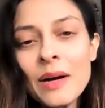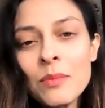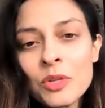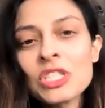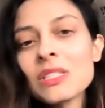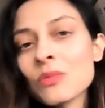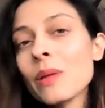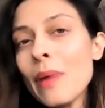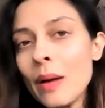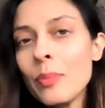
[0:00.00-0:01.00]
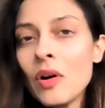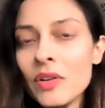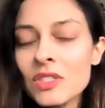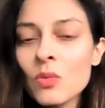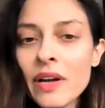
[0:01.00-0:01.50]
which doesn't really map on
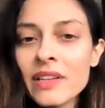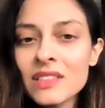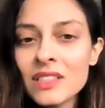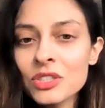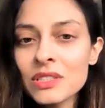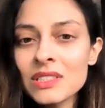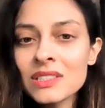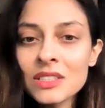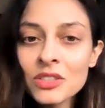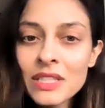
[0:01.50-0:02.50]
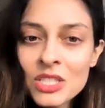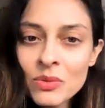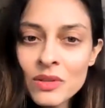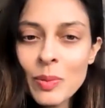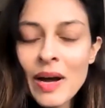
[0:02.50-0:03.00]
to what countries agreed to
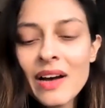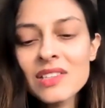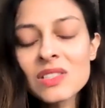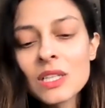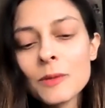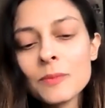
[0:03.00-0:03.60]
in the past.